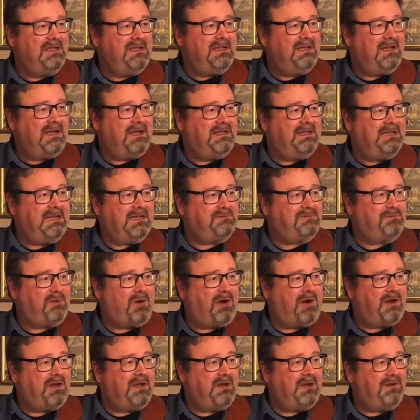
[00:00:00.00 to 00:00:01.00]
next
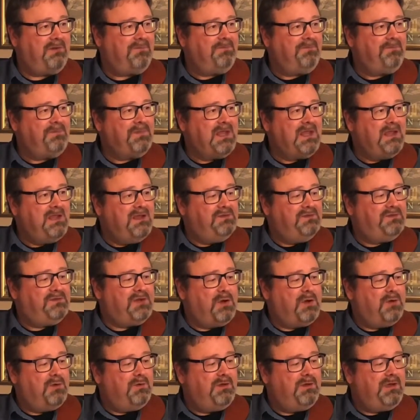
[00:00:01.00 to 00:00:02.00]
part here.
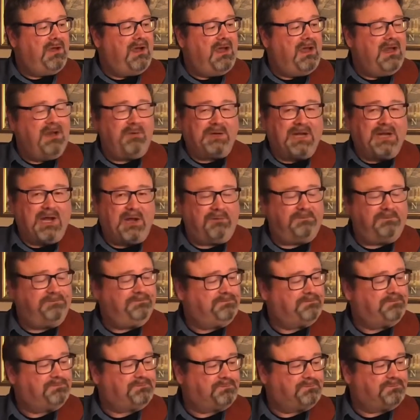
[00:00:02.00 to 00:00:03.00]
So here we go.
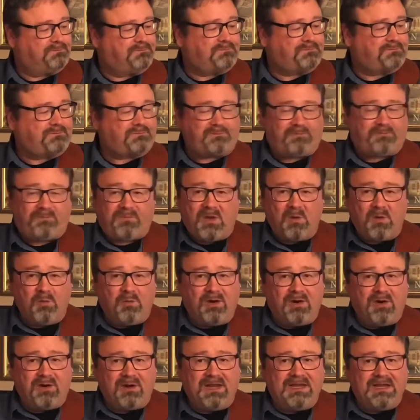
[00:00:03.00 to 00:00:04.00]

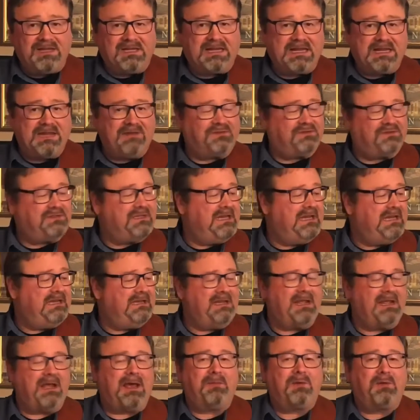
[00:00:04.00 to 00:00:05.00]
We're in the key of C.
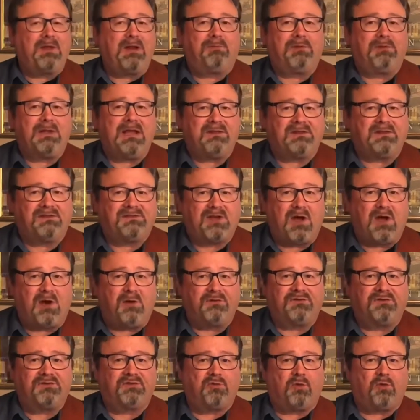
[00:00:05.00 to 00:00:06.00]
I'm going to play the song
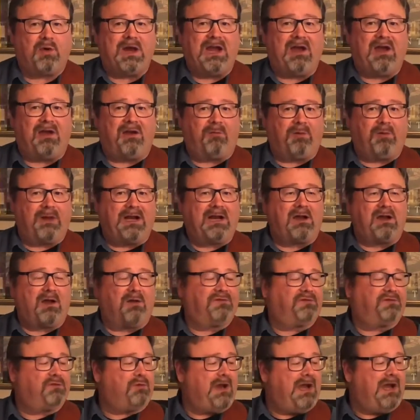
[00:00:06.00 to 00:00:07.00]
square, what I call
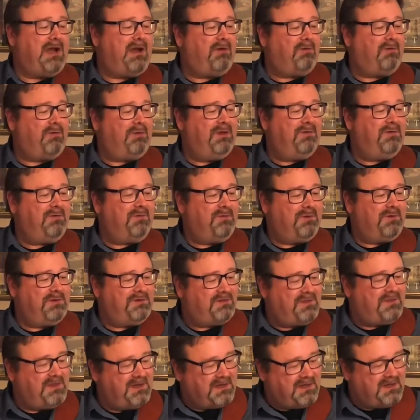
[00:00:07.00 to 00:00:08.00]
square.
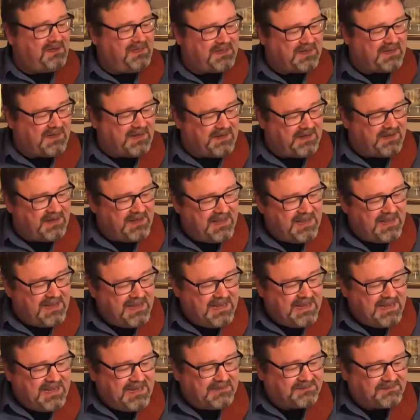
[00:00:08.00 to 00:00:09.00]
Look at it.
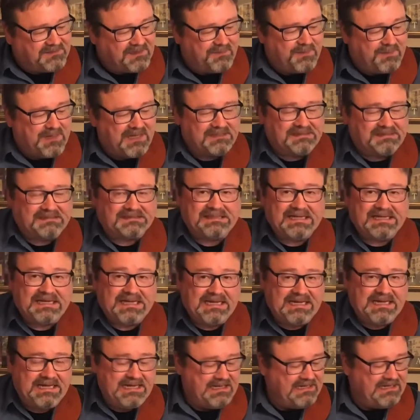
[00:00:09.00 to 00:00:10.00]
It's going to be a
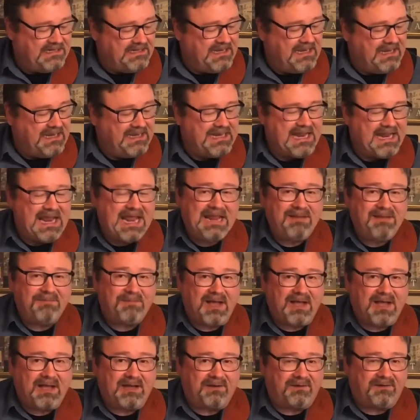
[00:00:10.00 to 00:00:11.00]
C, an A
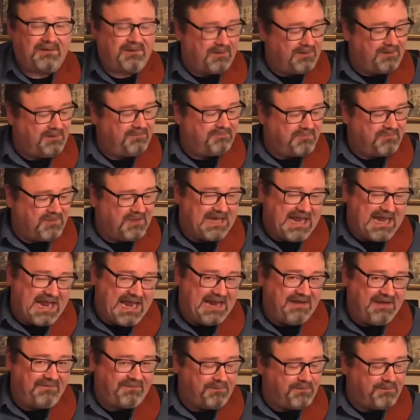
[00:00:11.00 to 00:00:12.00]
minor, or
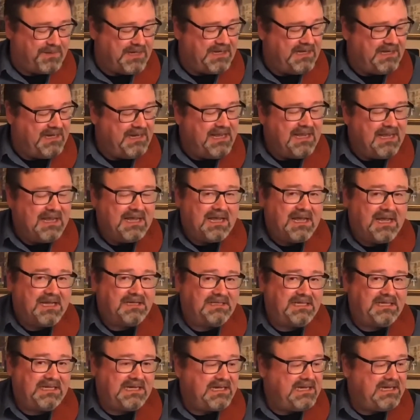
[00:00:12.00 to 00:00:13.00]
A for me, a
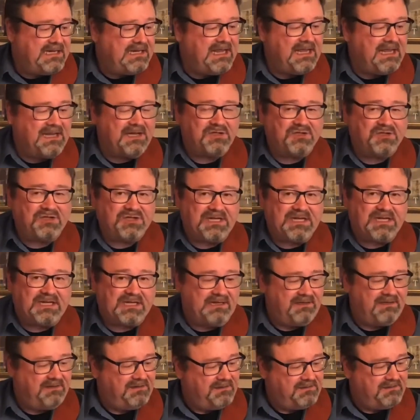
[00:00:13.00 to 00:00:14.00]
D, and a G.
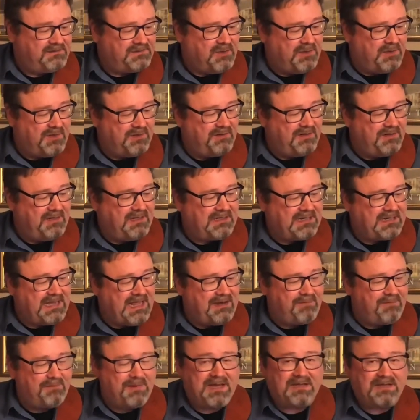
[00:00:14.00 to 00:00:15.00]
So it kind of makes